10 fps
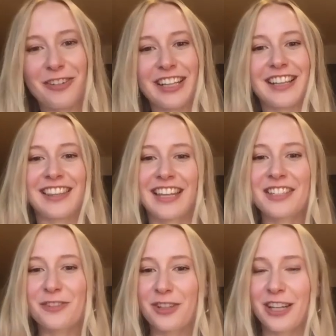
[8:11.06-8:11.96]
Well,
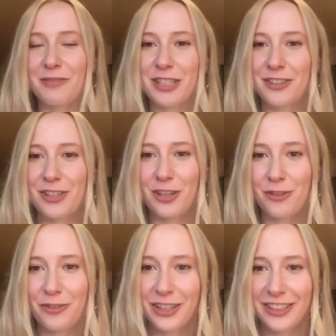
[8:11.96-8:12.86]
thanks for coming to the
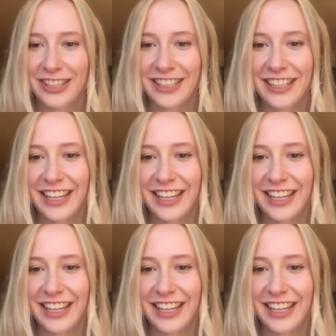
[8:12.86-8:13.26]
show, Fiona,